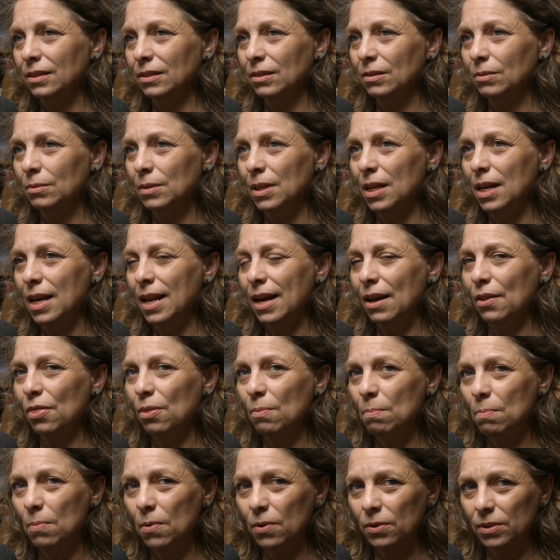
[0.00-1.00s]
We allow the
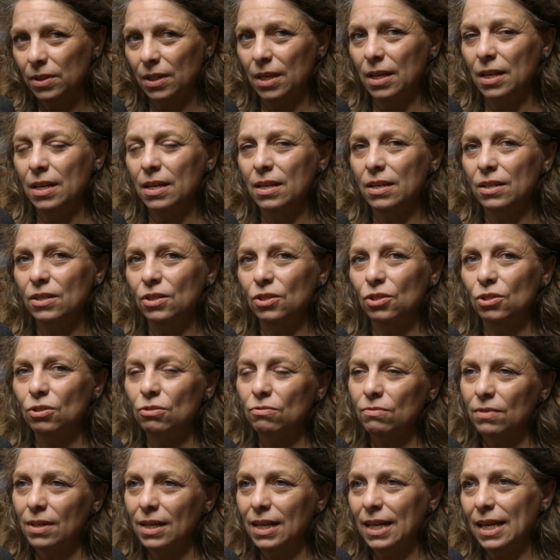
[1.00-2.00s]
body to
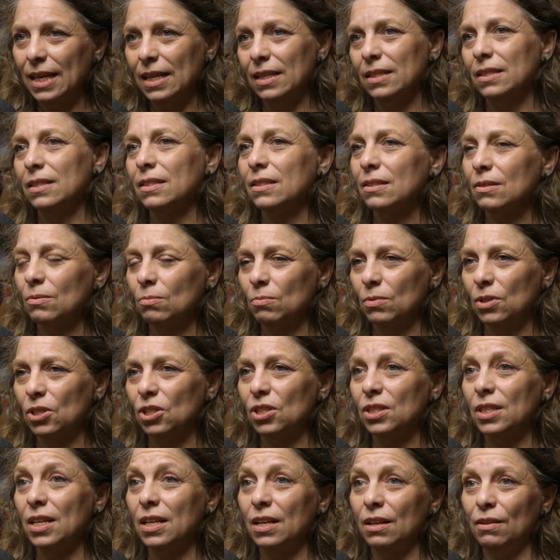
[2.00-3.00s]
release,
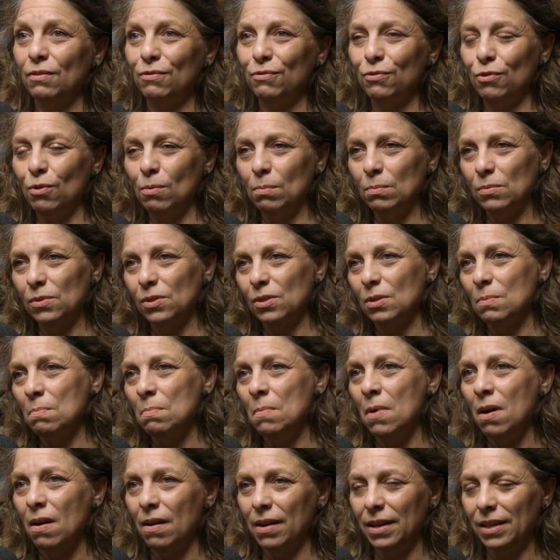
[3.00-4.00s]
which then informs the
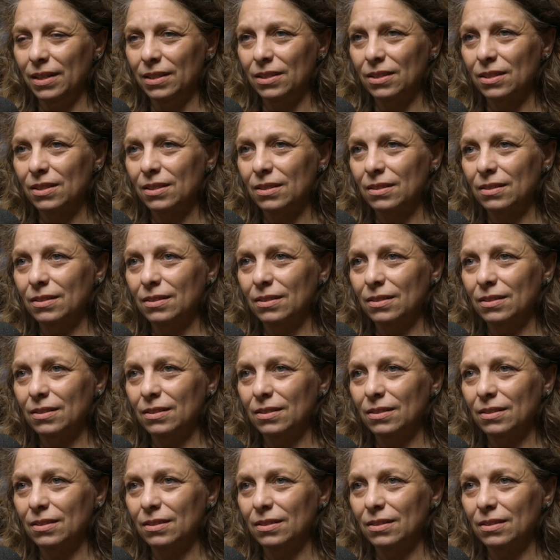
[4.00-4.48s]
mind.